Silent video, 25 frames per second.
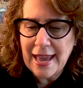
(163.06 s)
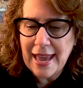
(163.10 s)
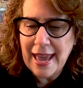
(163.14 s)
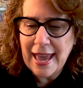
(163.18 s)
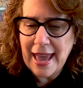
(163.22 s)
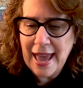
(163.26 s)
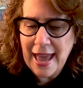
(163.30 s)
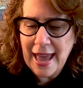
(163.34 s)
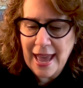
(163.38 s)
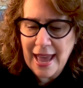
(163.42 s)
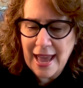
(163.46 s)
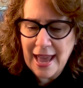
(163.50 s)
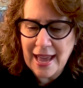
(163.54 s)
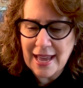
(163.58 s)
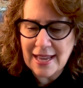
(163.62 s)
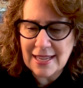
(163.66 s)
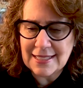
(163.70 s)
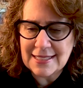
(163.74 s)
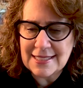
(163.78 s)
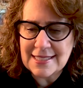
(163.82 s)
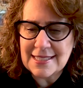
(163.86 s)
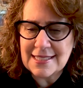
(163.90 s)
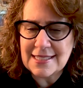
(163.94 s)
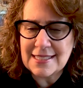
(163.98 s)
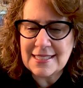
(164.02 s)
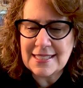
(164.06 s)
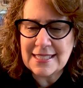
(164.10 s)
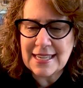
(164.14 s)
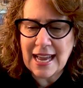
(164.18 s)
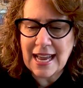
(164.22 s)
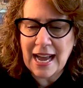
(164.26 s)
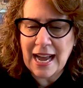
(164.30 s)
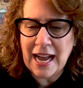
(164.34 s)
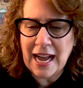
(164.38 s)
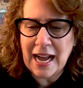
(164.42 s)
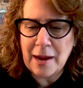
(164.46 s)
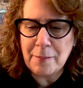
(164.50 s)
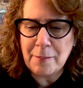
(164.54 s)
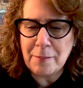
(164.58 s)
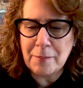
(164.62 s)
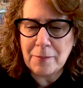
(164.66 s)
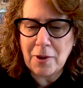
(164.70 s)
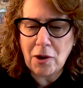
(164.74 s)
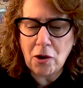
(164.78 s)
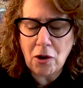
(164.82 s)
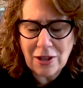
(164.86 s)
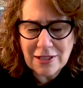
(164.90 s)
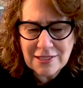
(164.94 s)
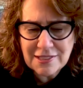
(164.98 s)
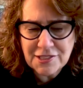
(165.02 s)
And
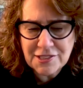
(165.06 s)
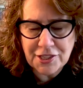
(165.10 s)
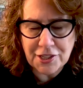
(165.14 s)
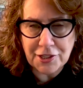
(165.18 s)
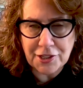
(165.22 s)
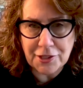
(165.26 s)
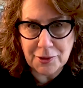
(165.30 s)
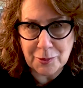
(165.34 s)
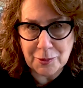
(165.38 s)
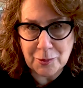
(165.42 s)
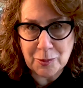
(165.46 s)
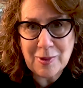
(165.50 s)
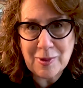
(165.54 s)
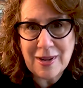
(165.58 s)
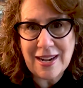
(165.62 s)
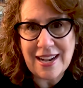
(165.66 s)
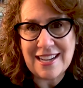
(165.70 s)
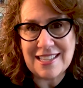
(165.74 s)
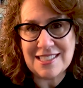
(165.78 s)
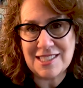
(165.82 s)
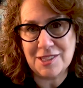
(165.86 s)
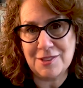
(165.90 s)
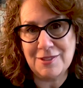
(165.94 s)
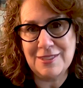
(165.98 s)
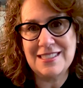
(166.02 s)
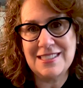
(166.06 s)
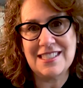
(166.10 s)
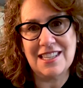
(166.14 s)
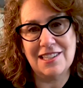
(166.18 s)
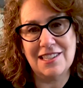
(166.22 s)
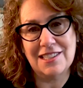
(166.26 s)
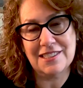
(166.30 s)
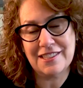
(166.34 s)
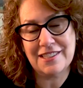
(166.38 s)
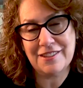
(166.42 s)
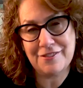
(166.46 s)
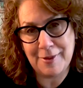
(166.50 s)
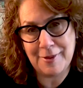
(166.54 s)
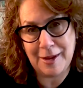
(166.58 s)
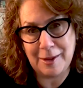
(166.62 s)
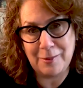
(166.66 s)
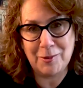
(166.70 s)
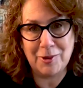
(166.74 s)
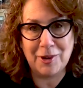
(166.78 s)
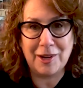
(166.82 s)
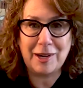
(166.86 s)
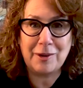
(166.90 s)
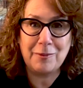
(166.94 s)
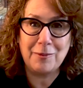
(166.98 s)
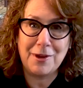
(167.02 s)
also, as a result of my
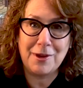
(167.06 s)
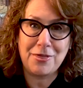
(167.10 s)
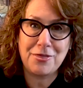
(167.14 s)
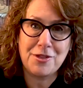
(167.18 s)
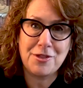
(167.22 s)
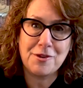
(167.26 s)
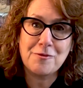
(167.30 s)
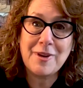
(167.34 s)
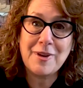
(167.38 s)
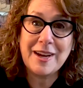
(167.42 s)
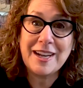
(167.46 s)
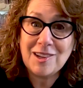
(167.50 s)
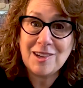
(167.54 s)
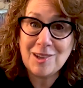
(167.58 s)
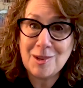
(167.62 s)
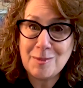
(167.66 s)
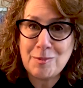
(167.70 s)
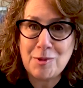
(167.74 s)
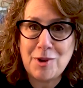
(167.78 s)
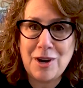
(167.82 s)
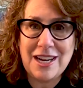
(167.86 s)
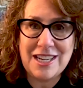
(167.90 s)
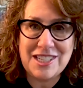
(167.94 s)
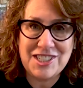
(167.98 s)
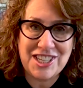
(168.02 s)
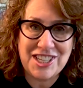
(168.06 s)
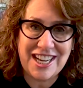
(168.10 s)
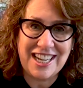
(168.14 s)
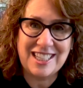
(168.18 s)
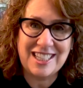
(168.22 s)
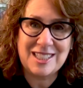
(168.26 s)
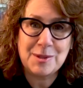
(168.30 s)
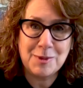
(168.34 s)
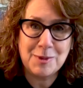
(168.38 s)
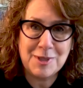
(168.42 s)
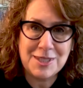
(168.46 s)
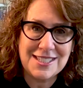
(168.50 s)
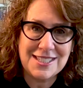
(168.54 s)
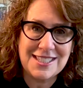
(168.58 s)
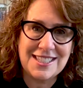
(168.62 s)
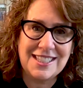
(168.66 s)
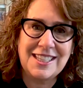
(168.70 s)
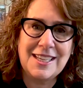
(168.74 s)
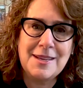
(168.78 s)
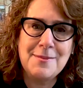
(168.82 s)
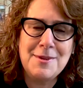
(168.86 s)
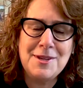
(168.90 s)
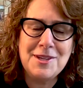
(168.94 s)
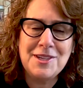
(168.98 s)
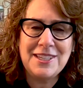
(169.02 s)
work with the Wrinkle Project, which is a
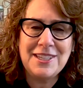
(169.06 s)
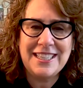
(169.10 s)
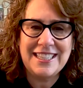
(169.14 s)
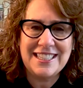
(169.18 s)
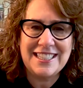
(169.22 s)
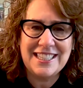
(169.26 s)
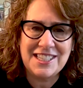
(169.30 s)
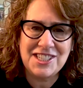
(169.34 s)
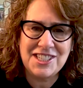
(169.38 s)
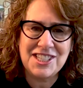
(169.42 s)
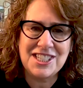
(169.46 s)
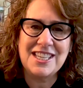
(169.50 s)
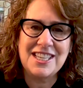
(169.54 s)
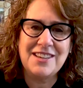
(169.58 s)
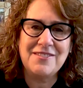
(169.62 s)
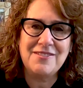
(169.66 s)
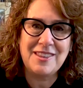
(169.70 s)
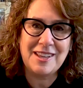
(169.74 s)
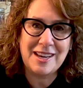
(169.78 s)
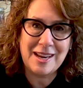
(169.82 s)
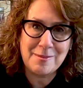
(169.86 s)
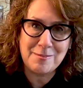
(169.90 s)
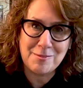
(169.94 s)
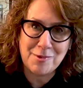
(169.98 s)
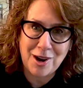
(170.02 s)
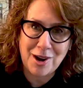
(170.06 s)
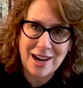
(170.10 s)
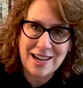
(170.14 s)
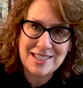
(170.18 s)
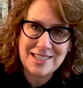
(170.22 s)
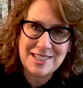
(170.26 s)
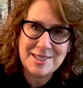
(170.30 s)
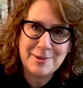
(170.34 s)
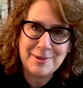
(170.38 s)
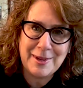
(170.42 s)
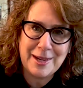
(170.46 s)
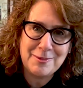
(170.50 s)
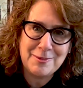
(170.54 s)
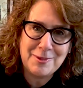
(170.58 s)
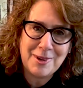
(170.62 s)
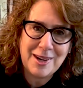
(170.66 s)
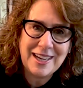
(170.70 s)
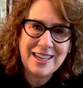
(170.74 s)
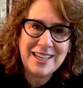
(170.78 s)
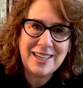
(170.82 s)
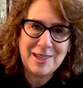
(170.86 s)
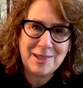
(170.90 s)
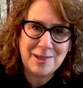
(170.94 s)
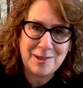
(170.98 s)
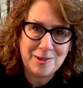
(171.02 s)
community initiative that I brought to
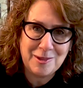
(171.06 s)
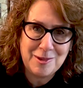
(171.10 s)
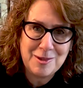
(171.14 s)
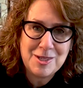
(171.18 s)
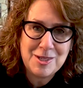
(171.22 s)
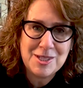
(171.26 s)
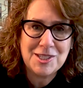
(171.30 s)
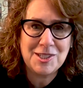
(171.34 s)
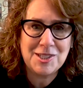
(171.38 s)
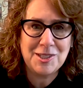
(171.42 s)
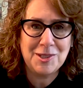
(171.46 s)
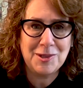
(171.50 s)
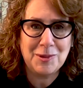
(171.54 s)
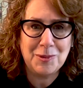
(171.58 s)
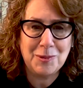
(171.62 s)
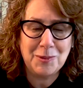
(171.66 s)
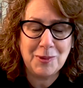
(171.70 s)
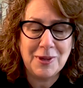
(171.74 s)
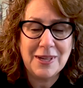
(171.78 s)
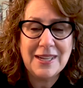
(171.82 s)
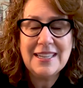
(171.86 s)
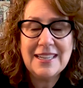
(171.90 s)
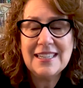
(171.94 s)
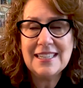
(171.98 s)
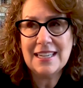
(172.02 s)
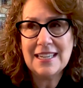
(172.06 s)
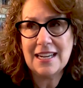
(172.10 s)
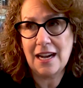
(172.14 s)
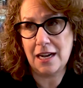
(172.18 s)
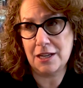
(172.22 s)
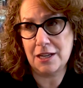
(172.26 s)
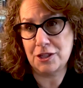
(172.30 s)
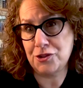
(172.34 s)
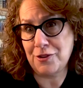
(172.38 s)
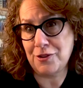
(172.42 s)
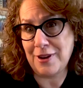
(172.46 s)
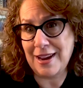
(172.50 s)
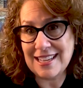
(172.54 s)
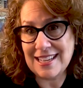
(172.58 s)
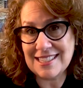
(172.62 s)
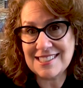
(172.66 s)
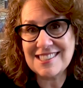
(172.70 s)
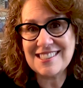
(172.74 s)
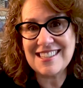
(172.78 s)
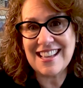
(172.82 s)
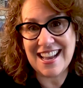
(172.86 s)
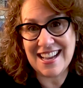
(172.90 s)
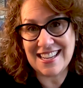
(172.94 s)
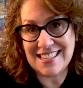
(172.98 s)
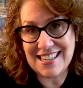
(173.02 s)
NYU to
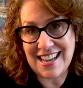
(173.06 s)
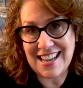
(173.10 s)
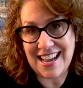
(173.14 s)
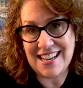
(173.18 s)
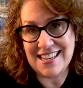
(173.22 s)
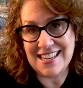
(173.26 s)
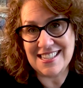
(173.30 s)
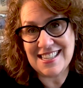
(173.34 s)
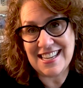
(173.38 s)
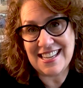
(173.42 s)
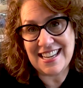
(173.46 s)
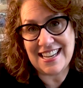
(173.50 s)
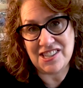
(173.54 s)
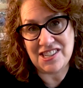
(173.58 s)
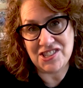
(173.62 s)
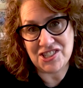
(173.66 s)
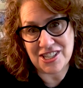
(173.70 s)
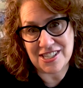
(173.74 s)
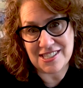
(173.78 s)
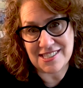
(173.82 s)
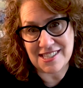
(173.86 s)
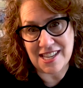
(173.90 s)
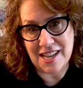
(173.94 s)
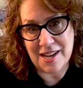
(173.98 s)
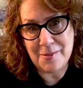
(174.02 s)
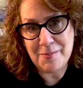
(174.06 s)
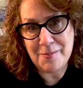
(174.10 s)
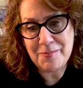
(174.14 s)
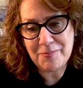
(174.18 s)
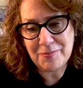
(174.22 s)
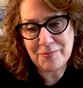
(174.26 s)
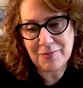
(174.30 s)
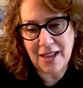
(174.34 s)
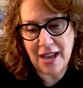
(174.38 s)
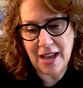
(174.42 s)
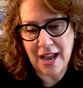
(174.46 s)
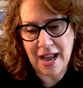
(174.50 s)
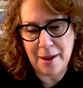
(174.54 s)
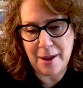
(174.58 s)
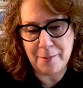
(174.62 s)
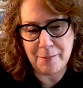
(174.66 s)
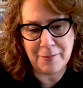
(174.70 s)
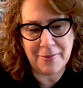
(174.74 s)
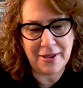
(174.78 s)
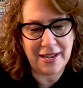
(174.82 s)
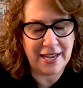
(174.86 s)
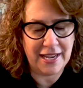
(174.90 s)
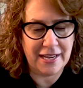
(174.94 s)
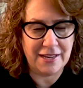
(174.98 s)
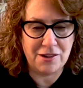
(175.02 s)
address and end ageism
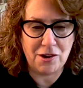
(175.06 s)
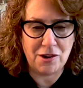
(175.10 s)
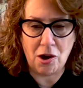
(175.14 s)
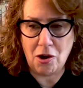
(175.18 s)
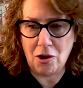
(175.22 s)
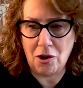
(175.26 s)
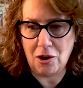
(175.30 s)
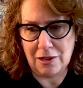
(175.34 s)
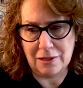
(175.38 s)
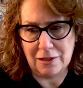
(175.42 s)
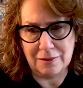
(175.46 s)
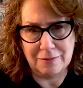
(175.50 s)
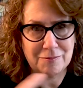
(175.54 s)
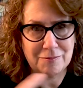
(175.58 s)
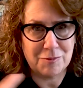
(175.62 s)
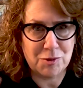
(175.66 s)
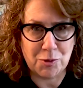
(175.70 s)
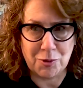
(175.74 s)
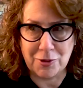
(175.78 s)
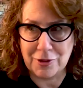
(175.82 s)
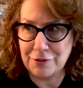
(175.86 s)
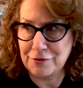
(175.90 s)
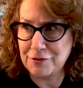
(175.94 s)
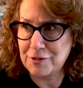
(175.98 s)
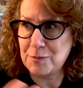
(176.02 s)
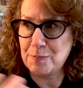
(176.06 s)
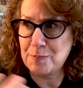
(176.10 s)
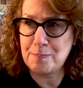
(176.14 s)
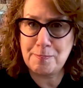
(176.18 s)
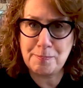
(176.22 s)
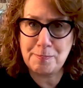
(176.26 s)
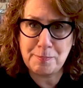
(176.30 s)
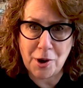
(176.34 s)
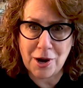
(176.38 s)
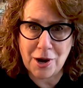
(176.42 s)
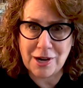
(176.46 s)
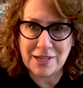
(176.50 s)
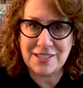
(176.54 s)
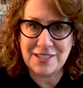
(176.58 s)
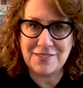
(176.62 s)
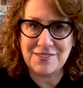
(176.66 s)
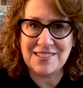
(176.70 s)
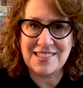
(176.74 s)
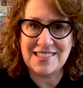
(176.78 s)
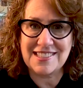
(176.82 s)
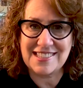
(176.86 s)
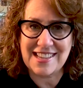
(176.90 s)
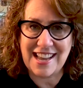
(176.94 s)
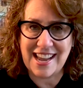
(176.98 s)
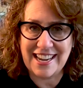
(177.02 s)
in all sort of parts of
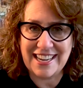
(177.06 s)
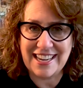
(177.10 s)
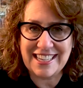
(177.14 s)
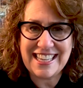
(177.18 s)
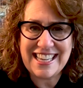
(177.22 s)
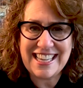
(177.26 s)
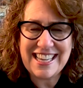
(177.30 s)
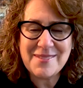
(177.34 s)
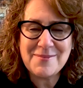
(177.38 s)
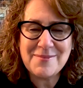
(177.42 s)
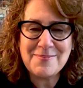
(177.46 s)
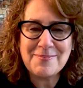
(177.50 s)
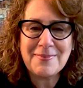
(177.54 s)
society.